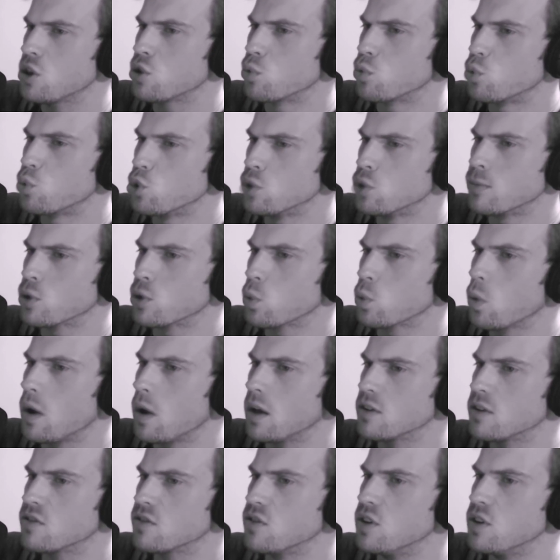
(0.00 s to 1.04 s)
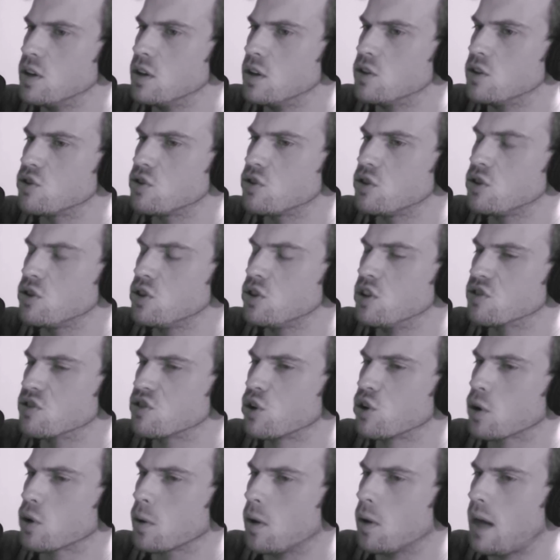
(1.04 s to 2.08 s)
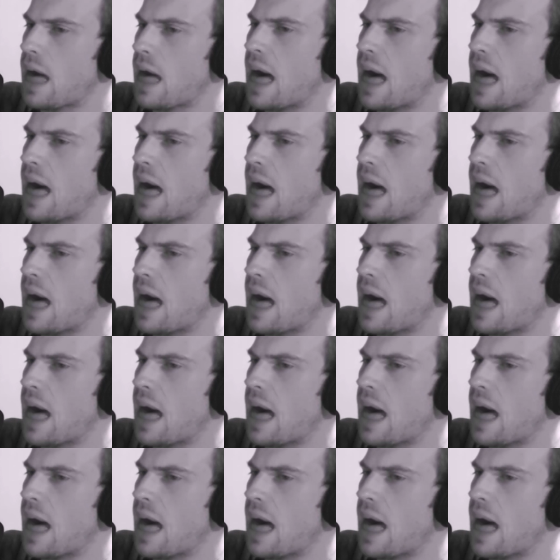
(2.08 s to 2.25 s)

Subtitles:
the rumor was that this girl